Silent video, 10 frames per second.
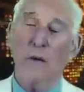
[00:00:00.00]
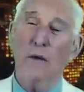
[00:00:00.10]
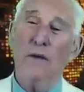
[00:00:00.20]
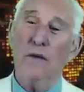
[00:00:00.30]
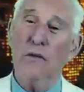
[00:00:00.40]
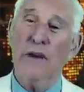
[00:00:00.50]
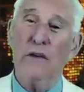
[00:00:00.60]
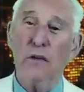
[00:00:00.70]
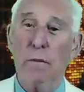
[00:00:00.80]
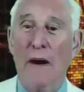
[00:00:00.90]
I wonder who
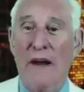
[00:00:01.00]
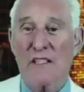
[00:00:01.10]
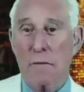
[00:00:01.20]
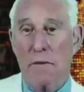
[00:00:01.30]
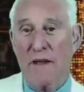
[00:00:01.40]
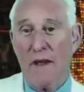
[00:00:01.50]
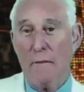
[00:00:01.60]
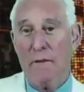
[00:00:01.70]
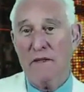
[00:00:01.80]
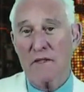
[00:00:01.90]
they could possibly
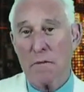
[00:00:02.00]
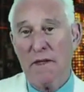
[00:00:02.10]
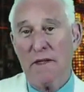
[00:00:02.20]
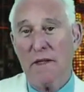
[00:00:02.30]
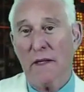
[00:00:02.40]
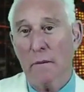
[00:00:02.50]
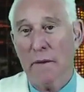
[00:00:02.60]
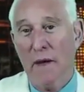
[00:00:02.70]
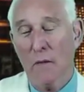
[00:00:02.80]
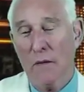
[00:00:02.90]
have been speaking
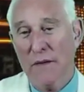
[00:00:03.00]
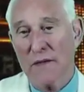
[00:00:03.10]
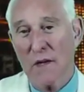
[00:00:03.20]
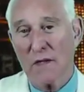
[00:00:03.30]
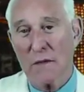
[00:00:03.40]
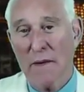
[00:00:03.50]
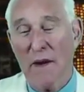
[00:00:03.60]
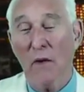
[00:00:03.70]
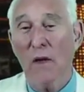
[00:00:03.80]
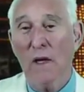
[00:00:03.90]
about when they talked
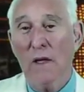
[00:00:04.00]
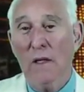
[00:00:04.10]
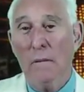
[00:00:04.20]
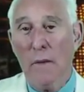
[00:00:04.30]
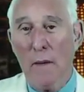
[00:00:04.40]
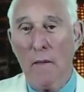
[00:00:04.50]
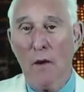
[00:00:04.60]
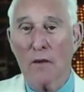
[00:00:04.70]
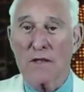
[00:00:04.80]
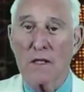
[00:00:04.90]
about
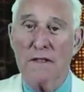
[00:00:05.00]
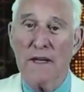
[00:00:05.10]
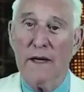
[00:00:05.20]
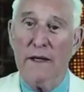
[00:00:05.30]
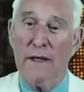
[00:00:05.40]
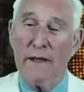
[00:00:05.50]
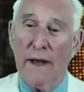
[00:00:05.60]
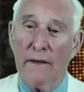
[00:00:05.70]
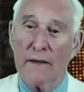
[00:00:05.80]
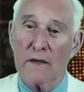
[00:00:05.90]
memos
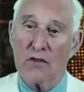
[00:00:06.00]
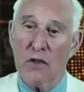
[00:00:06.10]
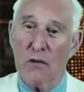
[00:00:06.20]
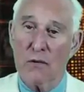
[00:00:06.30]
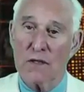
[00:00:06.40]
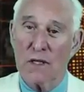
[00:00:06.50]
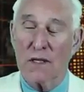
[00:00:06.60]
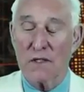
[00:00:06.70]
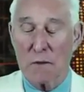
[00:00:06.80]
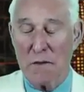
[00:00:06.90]
containing Alex Jones
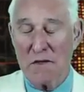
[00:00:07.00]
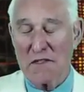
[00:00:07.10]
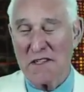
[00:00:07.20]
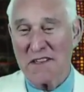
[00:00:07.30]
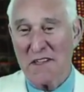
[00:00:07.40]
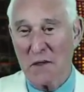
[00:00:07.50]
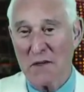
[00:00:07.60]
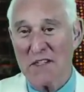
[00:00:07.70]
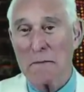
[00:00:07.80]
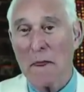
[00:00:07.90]
conspiracy
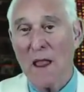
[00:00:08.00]
theories.